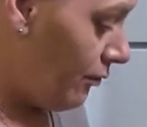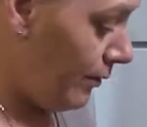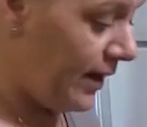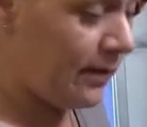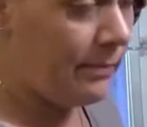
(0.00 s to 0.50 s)

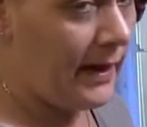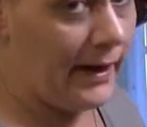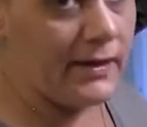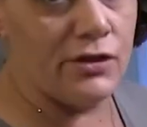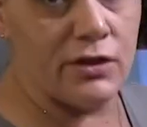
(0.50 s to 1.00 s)
3
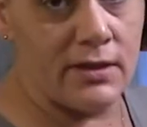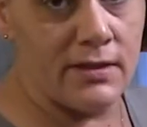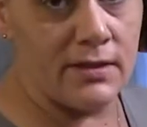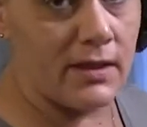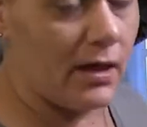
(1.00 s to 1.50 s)

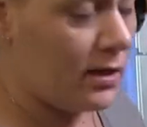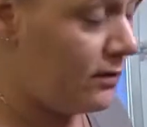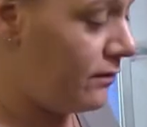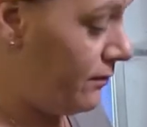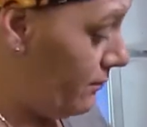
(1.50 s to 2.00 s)
packages
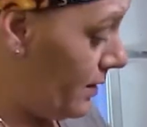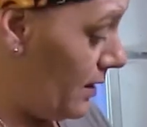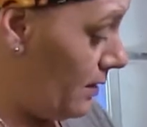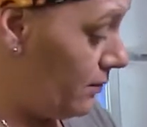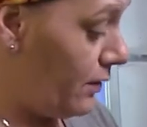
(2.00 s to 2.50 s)
of
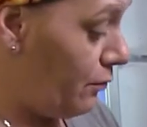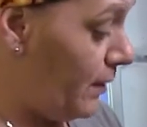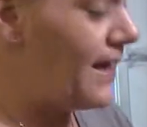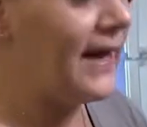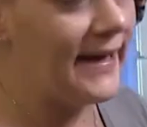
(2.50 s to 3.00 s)

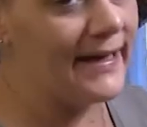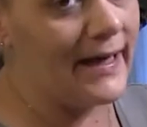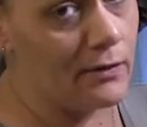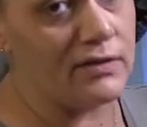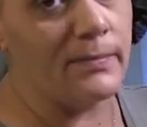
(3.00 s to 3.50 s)
3
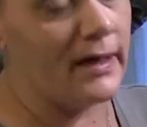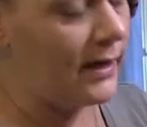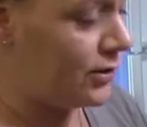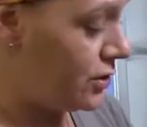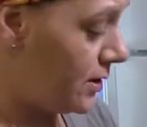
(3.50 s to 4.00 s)
8-ounce
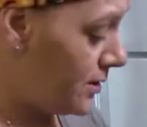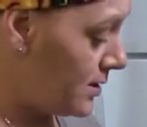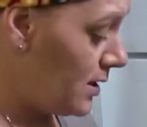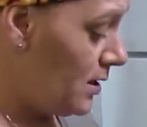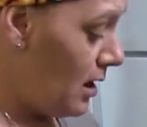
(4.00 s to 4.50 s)
packages
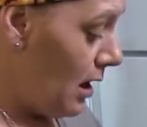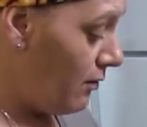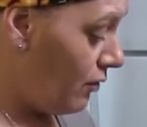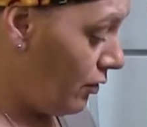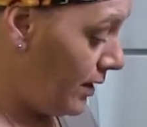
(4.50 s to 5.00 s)

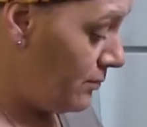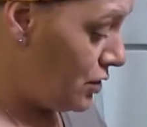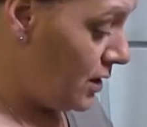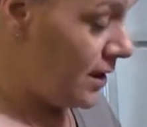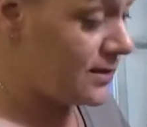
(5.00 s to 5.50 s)
of cream
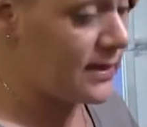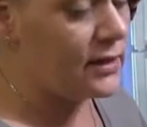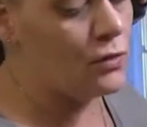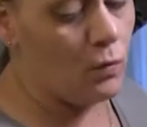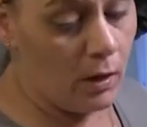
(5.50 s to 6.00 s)
cheese,
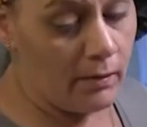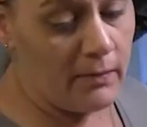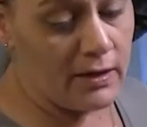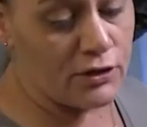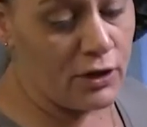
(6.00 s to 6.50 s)
and you want to
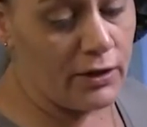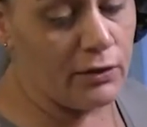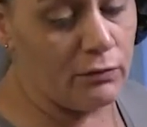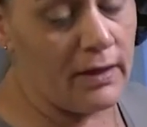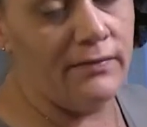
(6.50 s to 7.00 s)
make sure
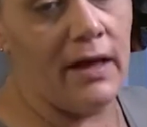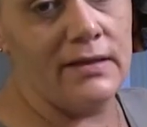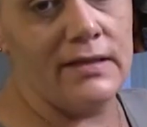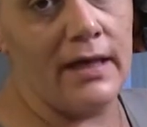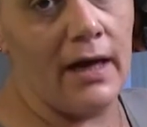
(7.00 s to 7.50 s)
you let that
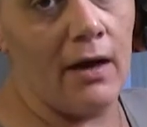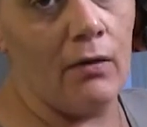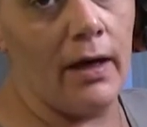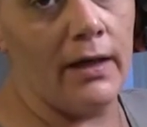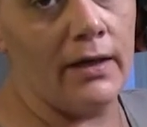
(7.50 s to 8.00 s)
sit
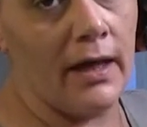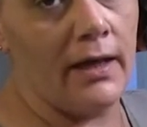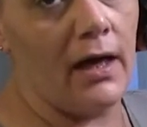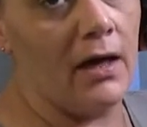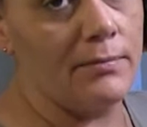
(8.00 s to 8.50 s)
out and
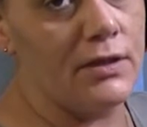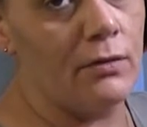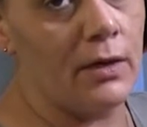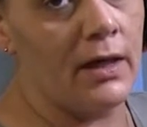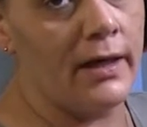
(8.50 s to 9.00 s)
get up to
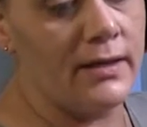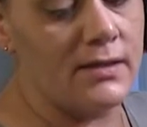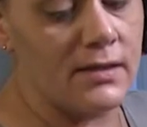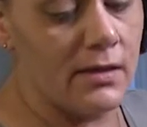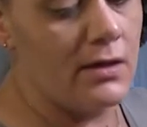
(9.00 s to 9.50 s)
a
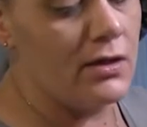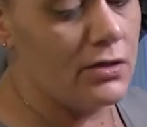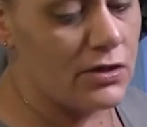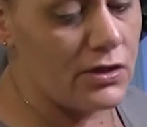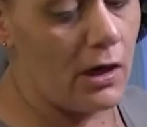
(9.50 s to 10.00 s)
nice
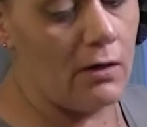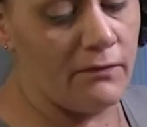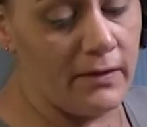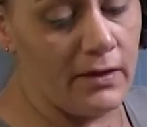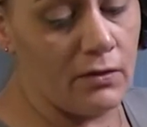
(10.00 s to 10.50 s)

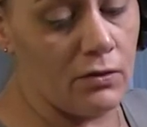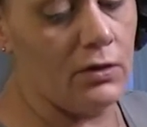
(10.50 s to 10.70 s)
softened,